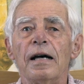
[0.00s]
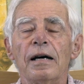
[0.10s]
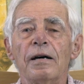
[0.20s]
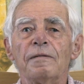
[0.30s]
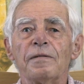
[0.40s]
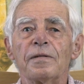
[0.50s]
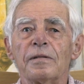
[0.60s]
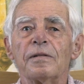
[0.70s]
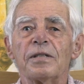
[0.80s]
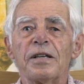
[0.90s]
uh,
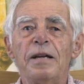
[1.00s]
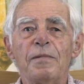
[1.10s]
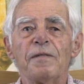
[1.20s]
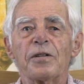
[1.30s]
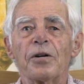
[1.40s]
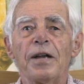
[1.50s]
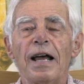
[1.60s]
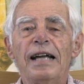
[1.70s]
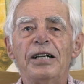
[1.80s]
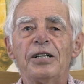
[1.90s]
theme of
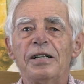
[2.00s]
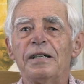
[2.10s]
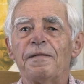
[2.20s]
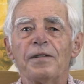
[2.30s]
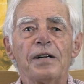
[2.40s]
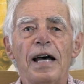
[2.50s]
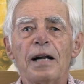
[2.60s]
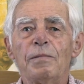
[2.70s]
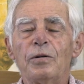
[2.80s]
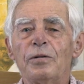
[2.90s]
creation, different
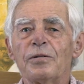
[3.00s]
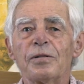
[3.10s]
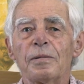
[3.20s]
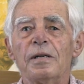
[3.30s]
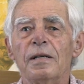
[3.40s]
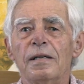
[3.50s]
animals,